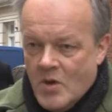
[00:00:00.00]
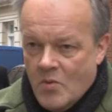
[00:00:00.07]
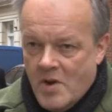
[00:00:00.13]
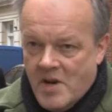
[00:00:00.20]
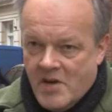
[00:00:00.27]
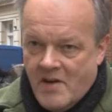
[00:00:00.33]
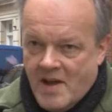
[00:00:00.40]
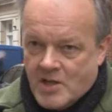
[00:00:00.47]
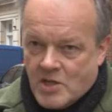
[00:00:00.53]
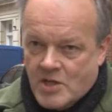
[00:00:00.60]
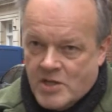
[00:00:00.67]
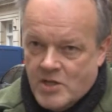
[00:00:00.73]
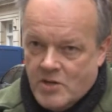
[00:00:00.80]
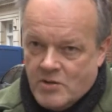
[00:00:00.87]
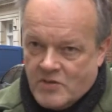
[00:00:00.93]
When you
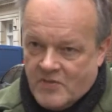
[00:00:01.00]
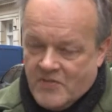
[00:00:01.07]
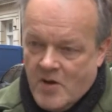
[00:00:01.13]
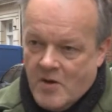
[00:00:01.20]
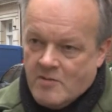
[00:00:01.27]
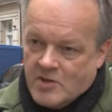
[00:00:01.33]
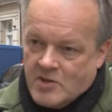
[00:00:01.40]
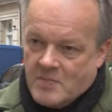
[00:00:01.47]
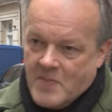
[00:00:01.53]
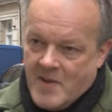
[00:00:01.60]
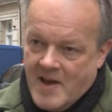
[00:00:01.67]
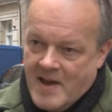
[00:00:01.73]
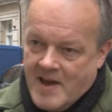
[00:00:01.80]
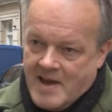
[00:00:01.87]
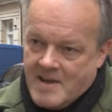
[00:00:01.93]
actually use a phone to
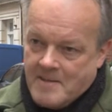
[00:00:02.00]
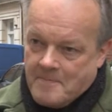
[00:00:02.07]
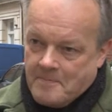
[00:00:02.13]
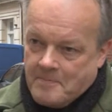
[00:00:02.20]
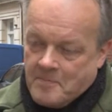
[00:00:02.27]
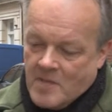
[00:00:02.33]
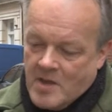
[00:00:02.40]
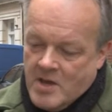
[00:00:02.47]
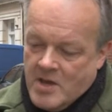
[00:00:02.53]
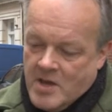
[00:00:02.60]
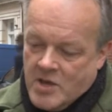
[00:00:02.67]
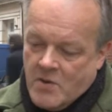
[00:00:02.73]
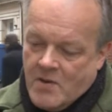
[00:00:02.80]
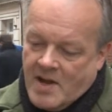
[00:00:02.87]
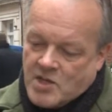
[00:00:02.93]
pay,
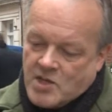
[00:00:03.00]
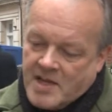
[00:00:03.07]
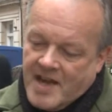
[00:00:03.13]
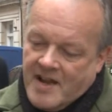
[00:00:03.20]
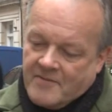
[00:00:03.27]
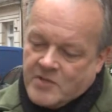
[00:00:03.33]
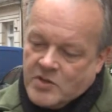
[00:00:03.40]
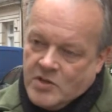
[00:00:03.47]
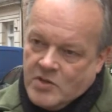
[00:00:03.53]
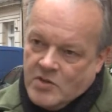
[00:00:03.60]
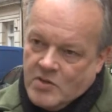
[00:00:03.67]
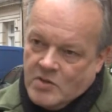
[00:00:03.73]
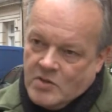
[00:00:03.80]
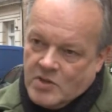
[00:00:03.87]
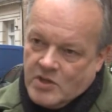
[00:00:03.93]
you actually have
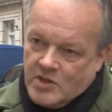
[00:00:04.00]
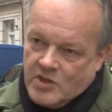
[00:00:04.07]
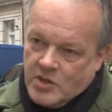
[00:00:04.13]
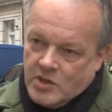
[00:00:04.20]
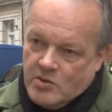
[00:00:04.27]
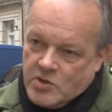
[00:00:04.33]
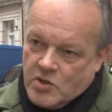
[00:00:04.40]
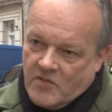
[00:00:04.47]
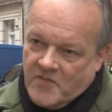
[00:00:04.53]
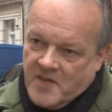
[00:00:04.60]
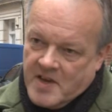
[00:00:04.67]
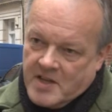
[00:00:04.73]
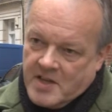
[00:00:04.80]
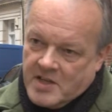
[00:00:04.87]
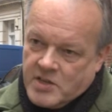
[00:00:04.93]
to use your
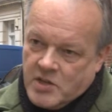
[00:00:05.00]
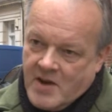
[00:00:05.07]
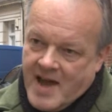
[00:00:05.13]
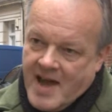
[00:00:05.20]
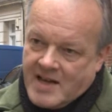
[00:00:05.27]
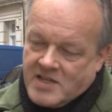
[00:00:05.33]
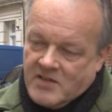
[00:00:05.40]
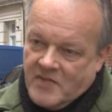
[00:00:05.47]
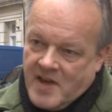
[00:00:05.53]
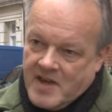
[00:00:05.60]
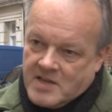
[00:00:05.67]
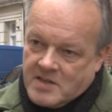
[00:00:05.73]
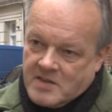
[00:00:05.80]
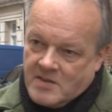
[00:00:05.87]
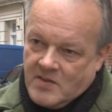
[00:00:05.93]
finger to
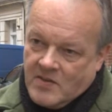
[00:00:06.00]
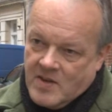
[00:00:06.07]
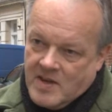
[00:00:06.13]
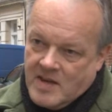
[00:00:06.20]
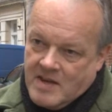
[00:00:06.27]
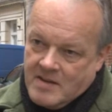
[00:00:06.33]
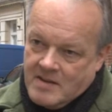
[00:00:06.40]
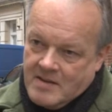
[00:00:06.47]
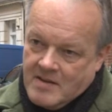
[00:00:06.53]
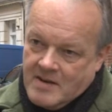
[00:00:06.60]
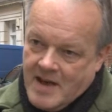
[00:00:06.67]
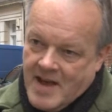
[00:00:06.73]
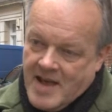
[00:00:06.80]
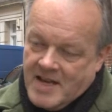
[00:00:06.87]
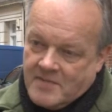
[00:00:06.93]
activate the
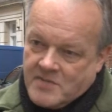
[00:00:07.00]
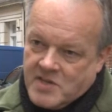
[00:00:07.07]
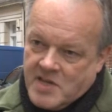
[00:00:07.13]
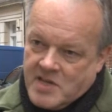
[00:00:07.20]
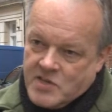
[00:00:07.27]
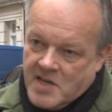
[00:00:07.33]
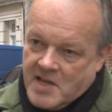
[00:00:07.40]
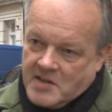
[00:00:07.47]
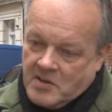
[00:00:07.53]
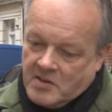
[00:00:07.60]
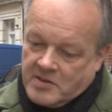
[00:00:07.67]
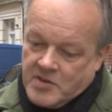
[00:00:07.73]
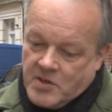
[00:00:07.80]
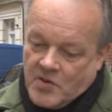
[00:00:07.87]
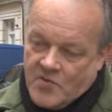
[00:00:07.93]
NFC
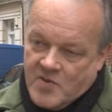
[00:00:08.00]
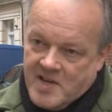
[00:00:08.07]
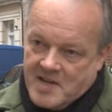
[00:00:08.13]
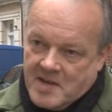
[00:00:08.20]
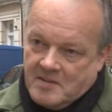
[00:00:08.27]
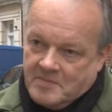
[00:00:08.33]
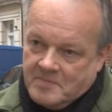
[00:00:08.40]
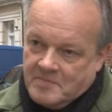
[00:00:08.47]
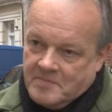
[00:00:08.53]
signal to the reader.